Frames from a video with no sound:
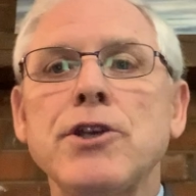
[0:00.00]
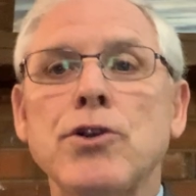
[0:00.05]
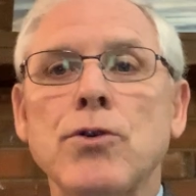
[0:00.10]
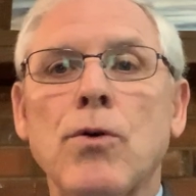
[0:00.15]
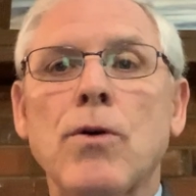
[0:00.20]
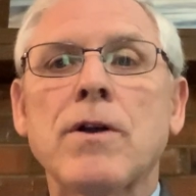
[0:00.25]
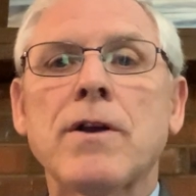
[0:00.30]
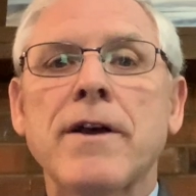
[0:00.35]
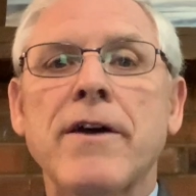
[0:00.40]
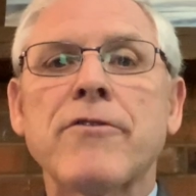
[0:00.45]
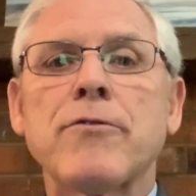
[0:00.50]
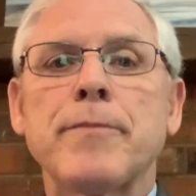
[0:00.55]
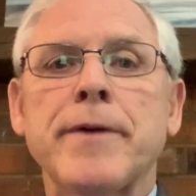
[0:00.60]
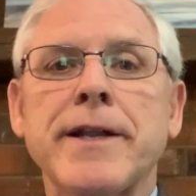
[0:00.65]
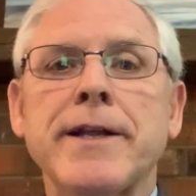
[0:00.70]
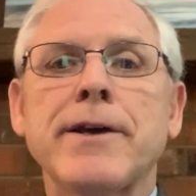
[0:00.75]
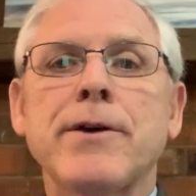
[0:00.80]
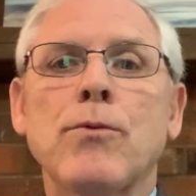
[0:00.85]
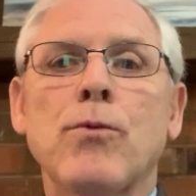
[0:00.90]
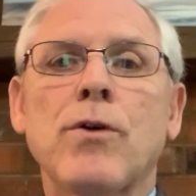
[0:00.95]
your
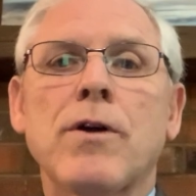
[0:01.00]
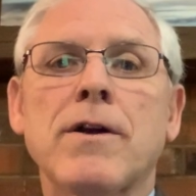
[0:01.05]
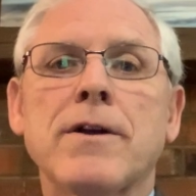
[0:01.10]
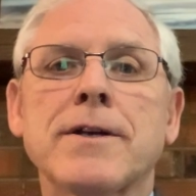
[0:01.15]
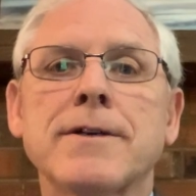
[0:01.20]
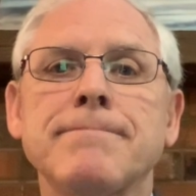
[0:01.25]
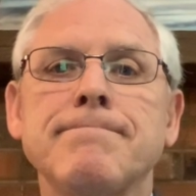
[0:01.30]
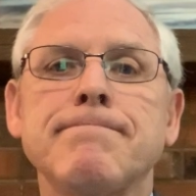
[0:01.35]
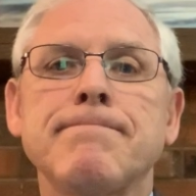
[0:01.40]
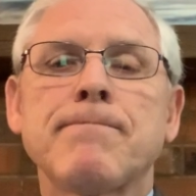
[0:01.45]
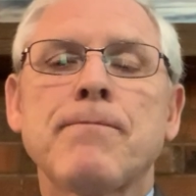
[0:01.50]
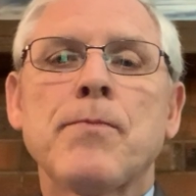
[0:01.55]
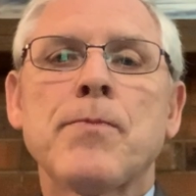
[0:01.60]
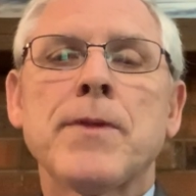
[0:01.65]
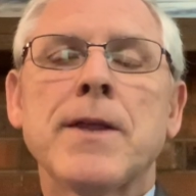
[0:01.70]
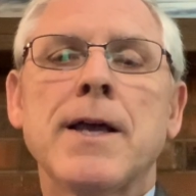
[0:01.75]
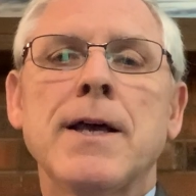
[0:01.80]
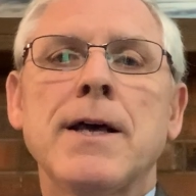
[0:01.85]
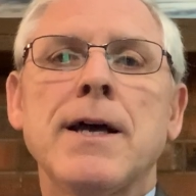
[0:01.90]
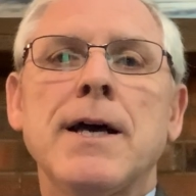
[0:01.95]
government at work.
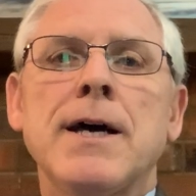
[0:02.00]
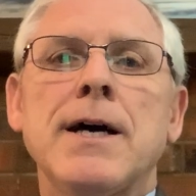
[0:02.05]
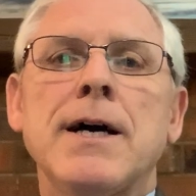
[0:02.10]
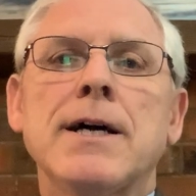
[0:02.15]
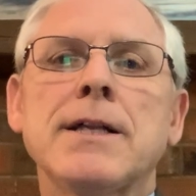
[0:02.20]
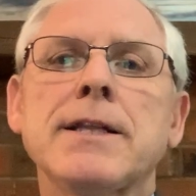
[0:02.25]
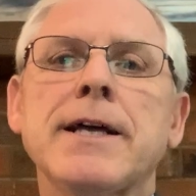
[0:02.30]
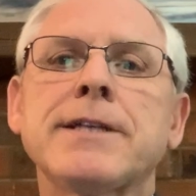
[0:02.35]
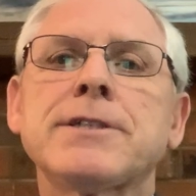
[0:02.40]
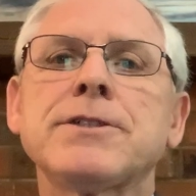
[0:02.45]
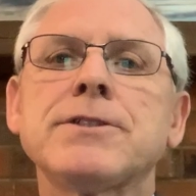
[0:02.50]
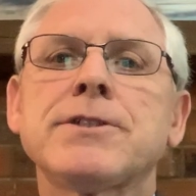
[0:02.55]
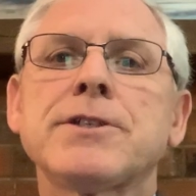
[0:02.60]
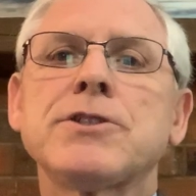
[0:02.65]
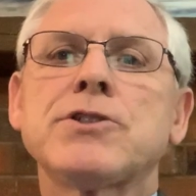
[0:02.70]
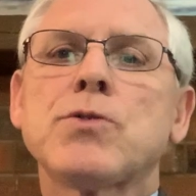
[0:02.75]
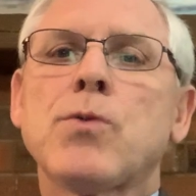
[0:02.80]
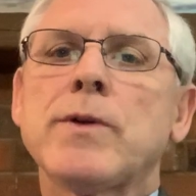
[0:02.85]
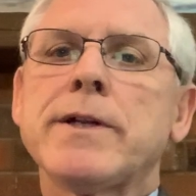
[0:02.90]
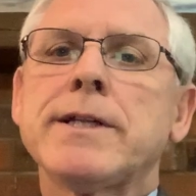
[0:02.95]
Elections
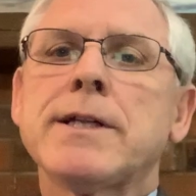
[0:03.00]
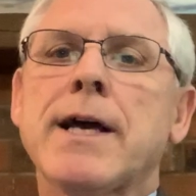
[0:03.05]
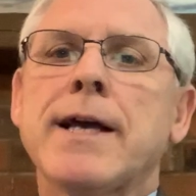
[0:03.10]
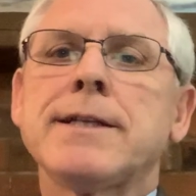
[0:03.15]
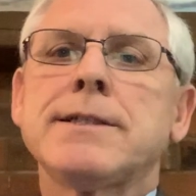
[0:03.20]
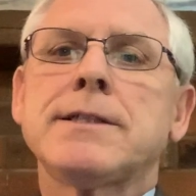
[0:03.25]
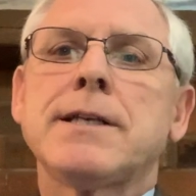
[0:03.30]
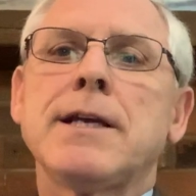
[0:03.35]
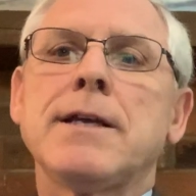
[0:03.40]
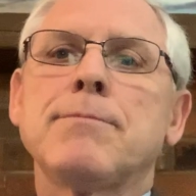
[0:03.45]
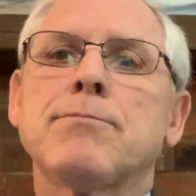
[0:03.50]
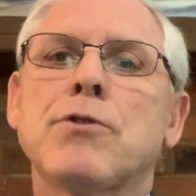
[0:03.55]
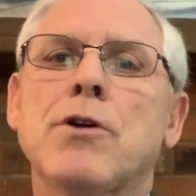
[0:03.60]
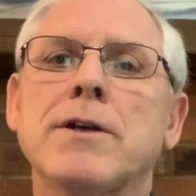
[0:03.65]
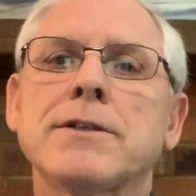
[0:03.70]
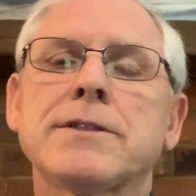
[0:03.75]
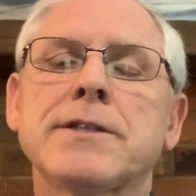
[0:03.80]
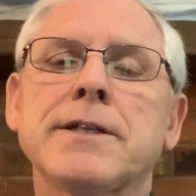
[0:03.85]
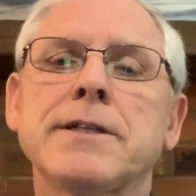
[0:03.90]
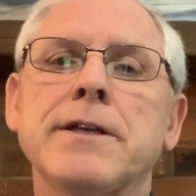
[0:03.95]
in 2019
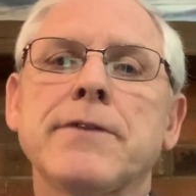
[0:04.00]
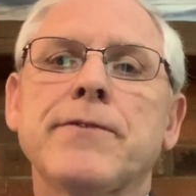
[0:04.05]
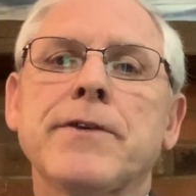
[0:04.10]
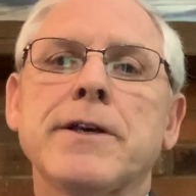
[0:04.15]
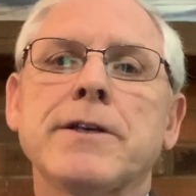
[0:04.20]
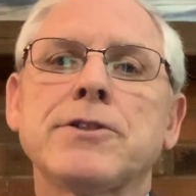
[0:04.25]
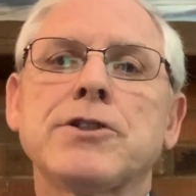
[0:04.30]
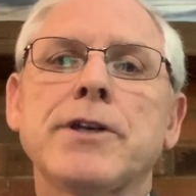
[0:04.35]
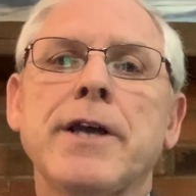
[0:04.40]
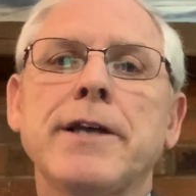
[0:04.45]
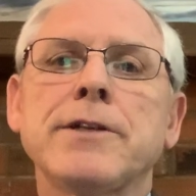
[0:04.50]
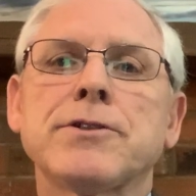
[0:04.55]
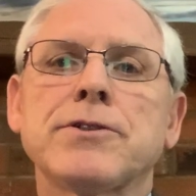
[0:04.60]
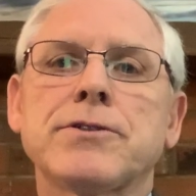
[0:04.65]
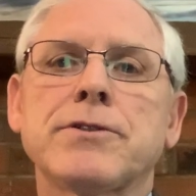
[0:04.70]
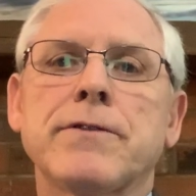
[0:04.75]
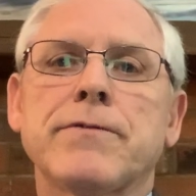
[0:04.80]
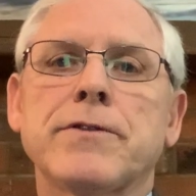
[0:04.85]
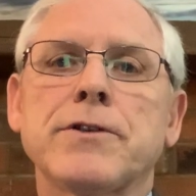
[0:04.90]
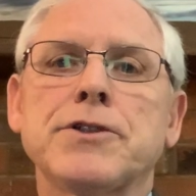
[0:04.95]
brought significant
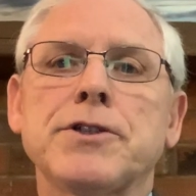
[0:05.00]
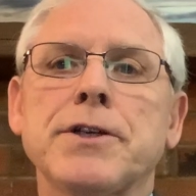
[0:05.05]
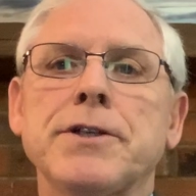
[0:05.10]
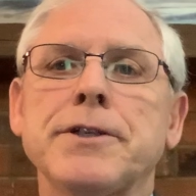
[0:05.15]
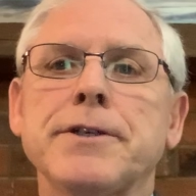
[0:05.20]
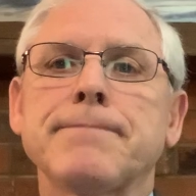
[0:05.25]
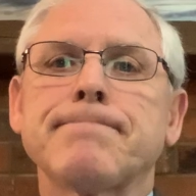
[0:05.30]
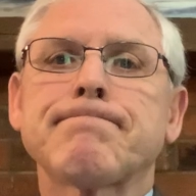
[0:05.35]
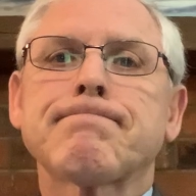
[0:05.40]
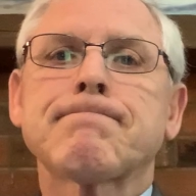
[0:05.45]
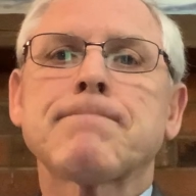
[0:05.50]
changes to Virginia.